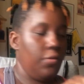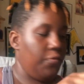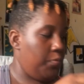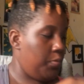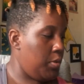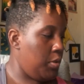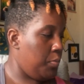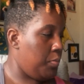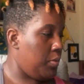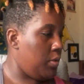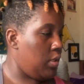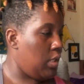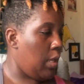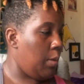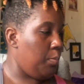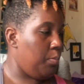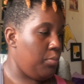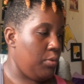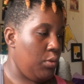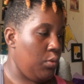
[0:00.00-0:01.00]
of purple
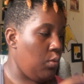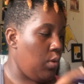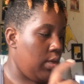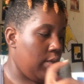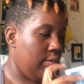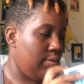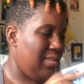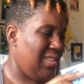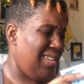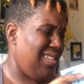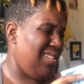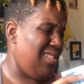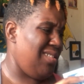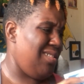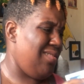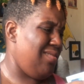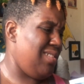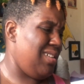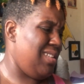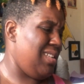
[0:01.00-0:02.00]
and blue, and I was like, you
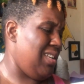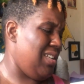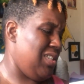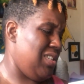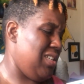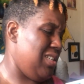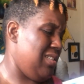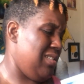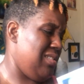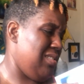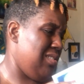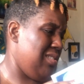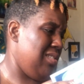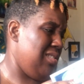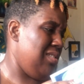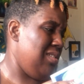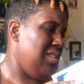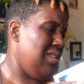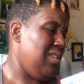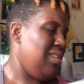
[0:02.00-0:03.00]
know what, that's just
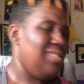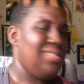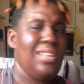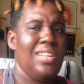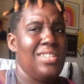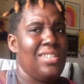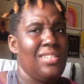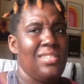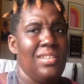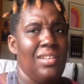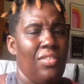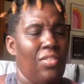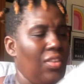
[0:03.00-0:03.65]
her